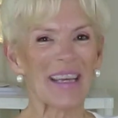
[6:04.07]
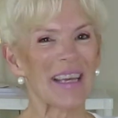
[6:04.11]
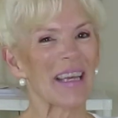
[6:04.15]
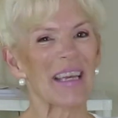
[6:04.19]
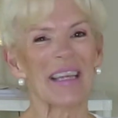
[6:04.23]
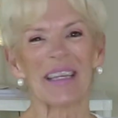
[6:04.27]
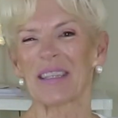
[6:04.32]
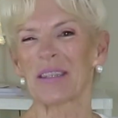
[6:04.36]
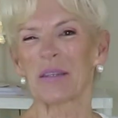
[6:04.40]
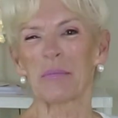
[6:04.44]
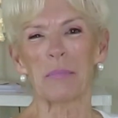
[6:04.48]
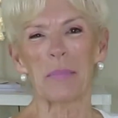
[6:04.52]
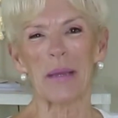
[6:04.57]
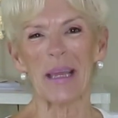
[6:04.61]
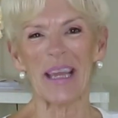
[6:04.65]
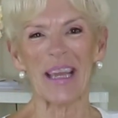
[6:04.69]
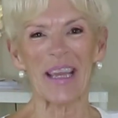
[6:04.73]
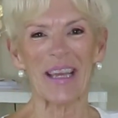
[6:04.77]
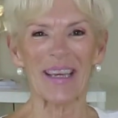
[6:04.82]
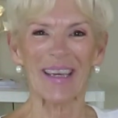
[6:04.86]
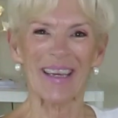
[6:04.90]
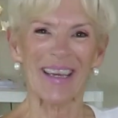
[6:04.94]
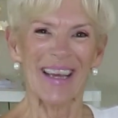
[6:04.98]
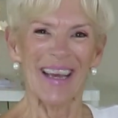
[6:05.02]
It's
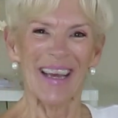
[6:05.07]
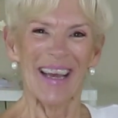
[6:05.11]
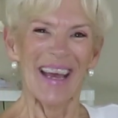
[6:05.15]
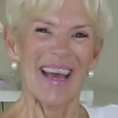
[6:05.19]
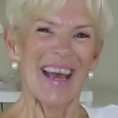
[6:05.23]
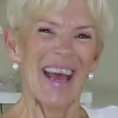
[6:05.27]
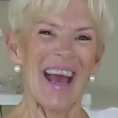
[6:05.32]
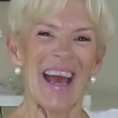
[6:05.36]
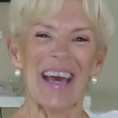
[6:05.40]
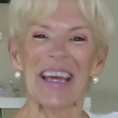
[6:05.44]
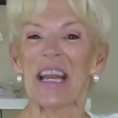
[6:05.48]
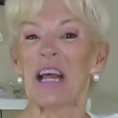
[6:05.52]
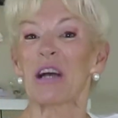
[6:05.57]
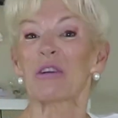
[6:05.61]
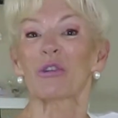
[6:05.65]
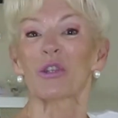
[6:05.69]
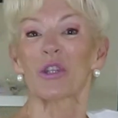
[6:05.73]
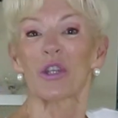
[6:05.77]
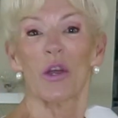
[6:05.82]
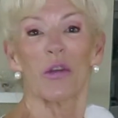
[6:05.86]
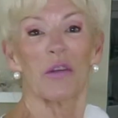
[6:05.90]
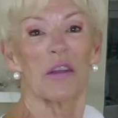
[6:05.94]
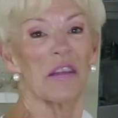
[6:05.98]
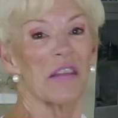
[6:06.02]
me. And I'll
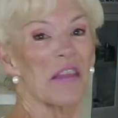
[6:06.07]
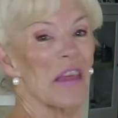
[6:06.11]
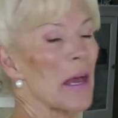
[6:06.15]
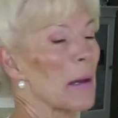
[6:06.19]
show you